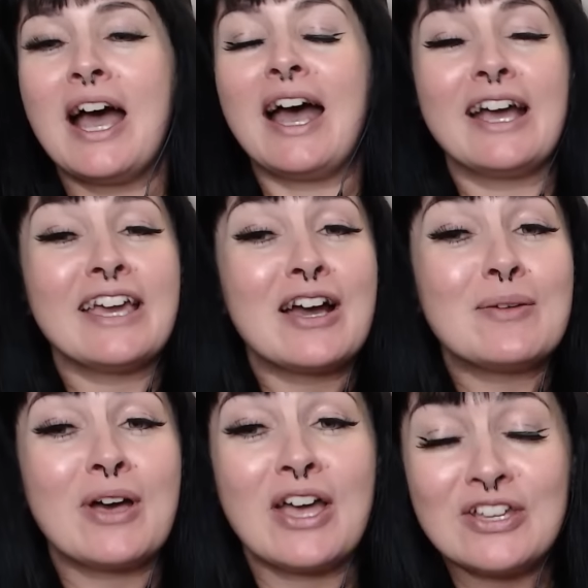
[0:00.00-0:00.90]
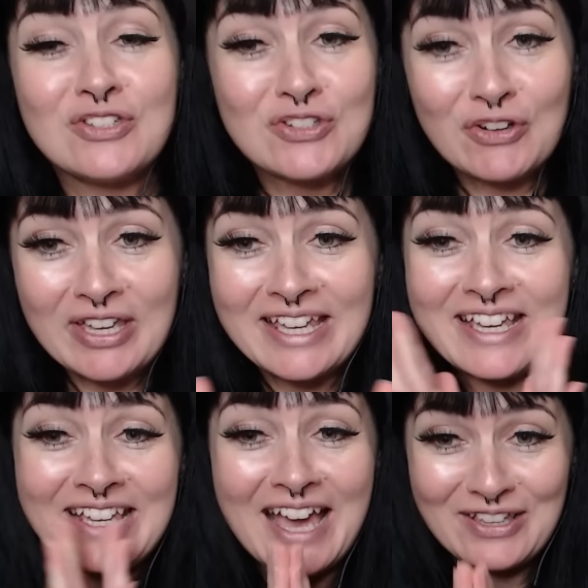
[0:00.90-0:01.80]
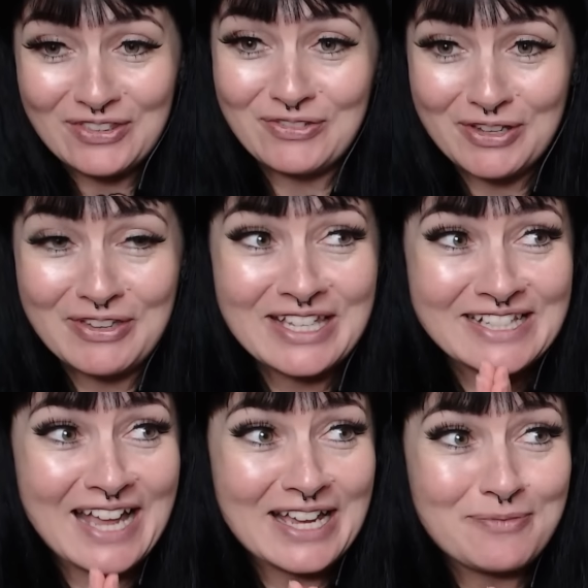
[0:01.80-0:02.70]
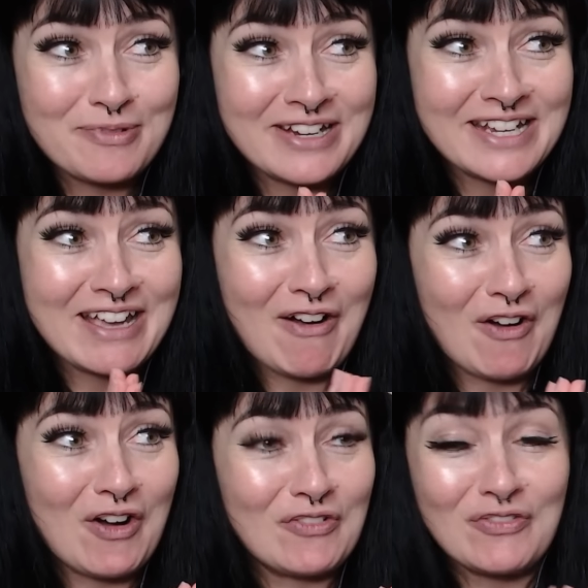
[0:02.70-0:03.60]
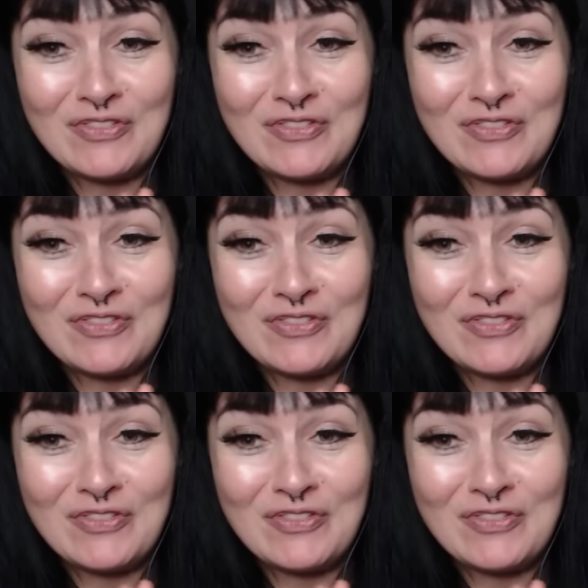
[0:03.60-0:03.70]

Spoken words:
I am enjoying getting through his library of